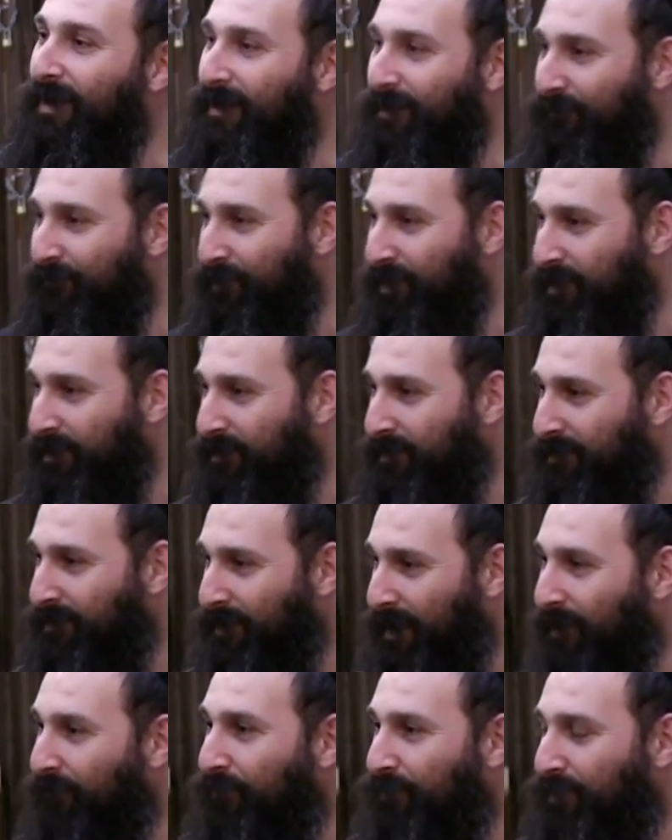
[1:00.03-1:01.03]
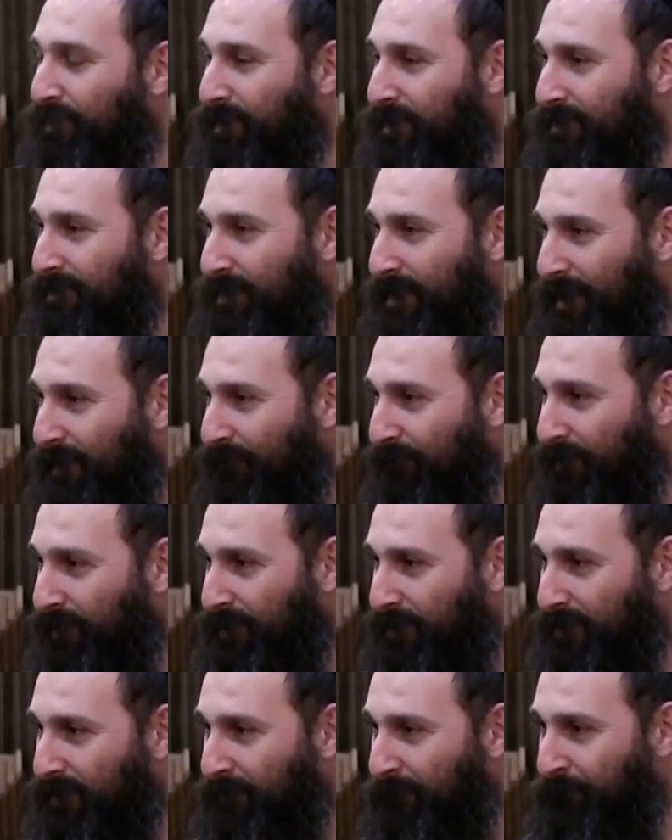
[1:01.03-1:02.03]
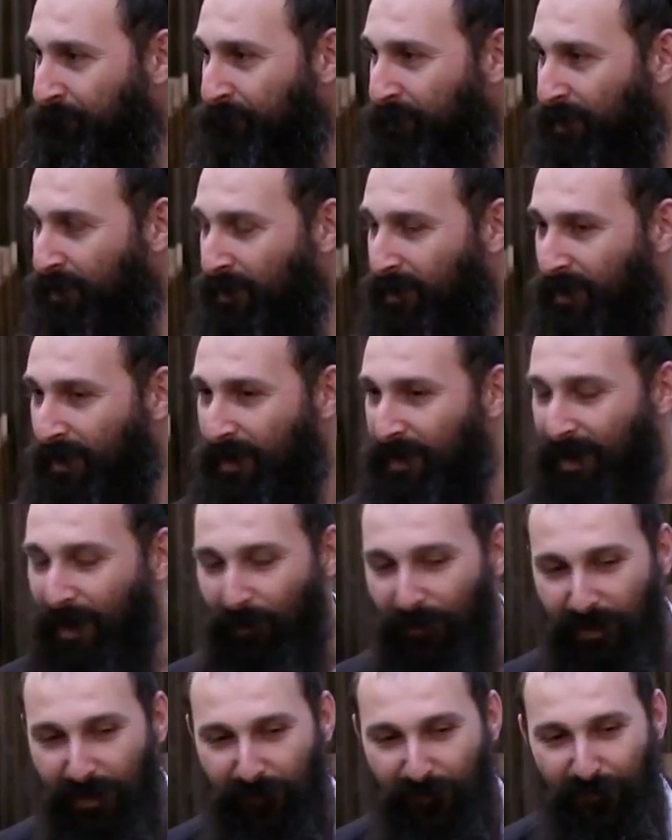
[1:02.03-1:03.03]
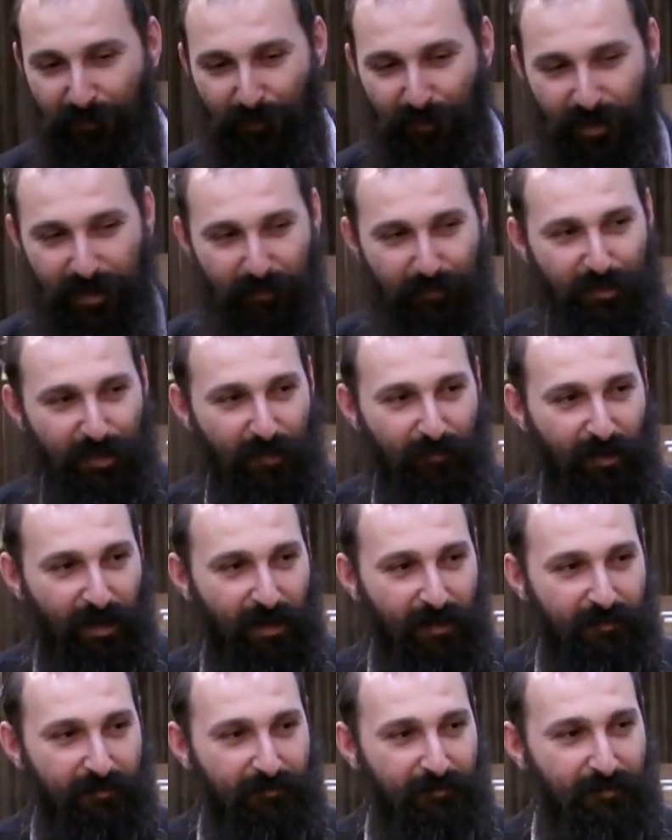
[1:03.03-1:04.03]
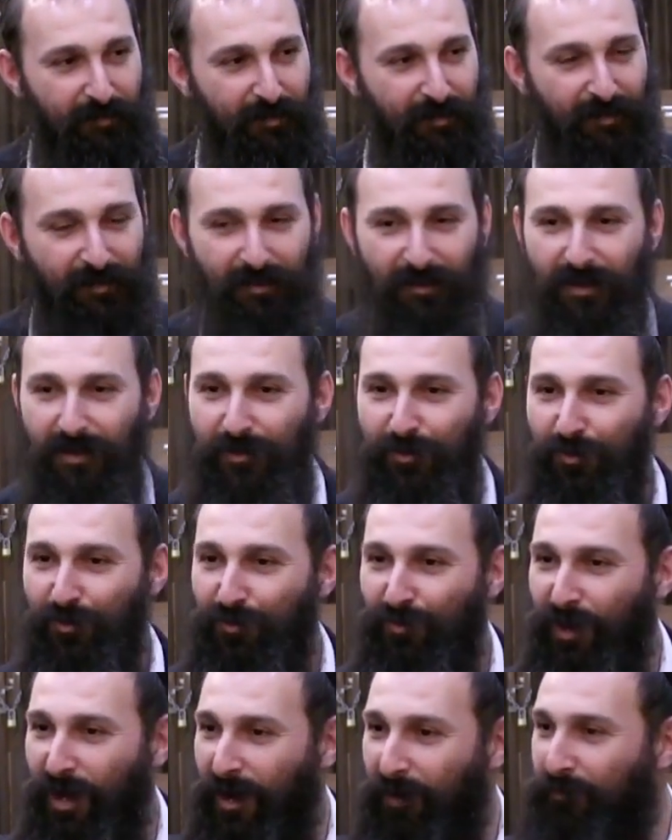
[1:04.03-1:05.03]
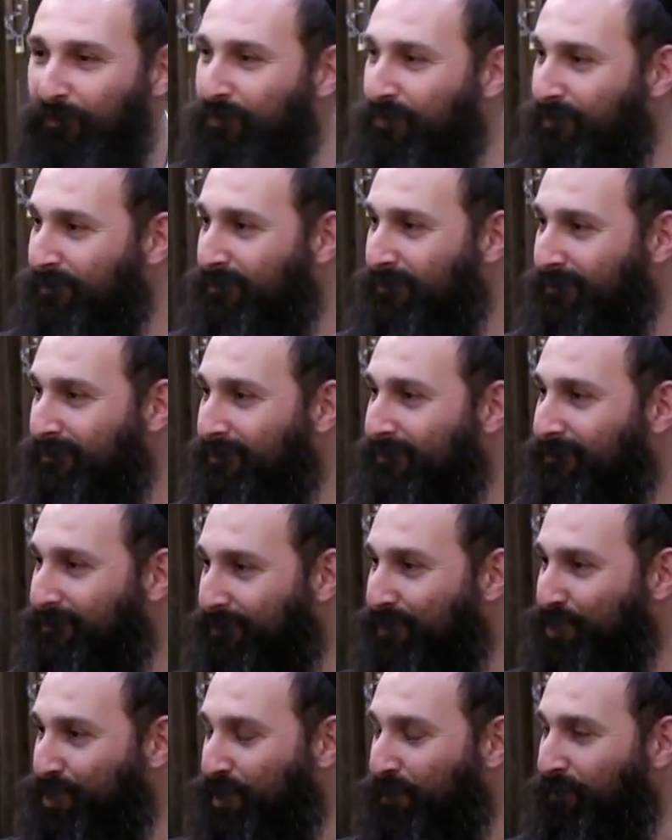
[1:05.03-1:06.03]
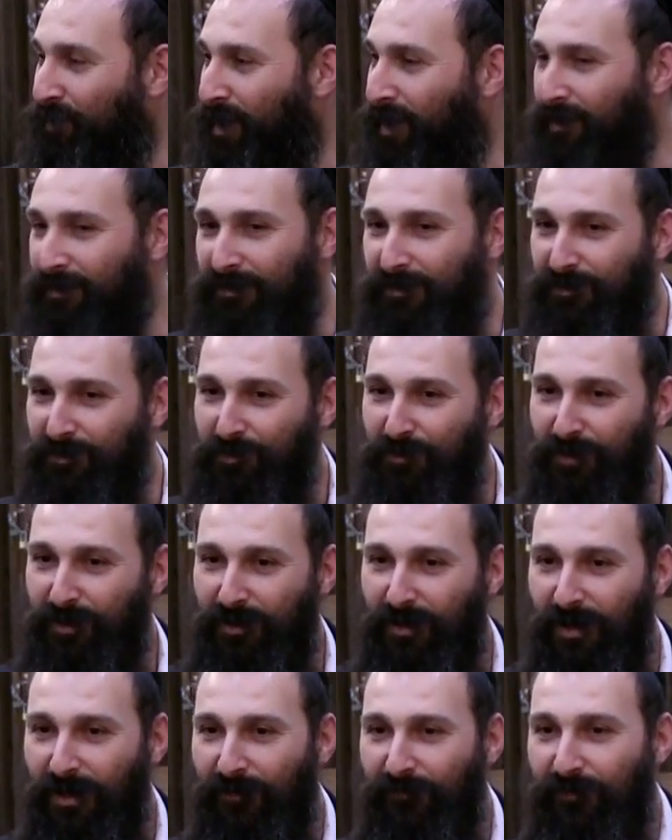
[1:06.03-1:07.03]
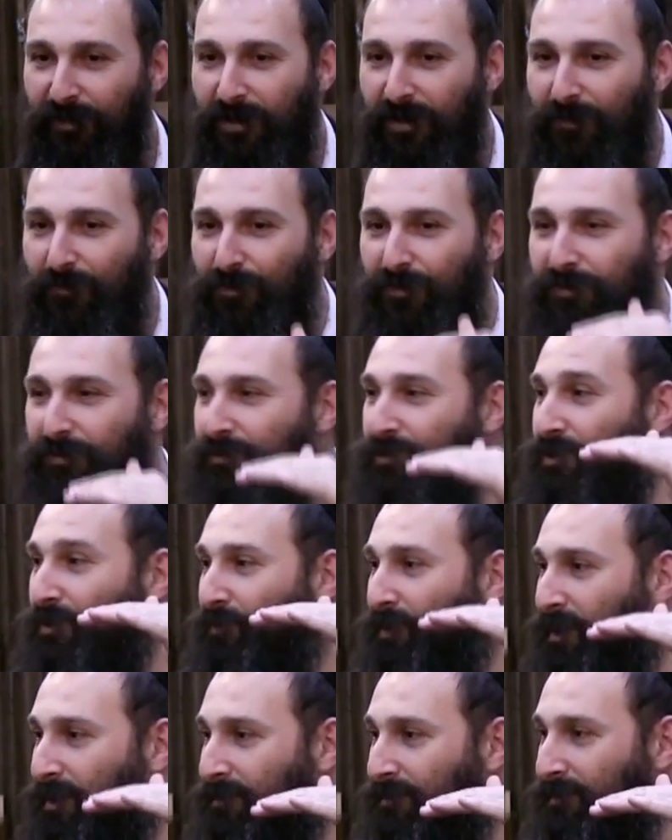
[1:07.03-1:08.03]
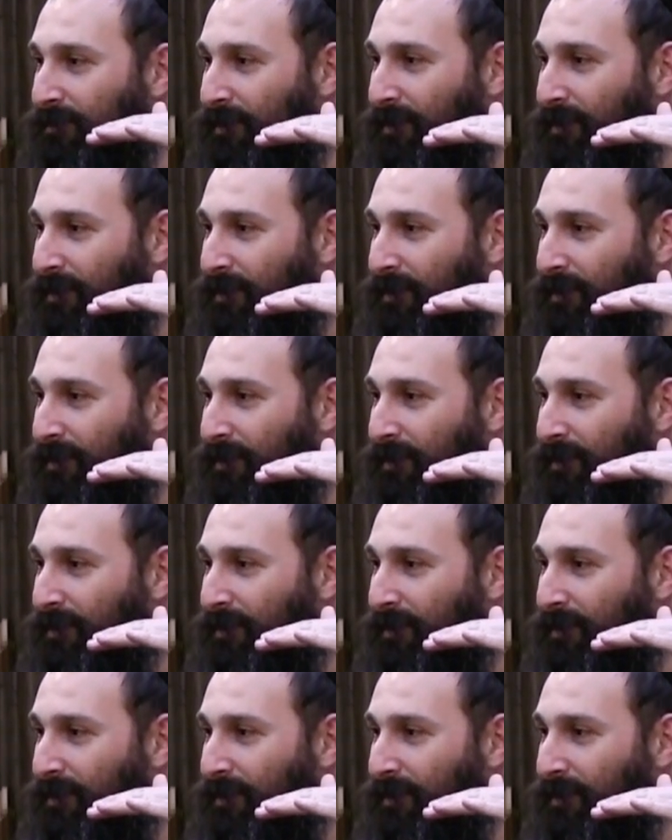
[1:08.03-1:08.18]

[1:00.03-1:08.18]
elevated. Everything gets elevated. Now, if you keep Shabbat and you grab the Shabbat, then you get elevated with the Shabbat.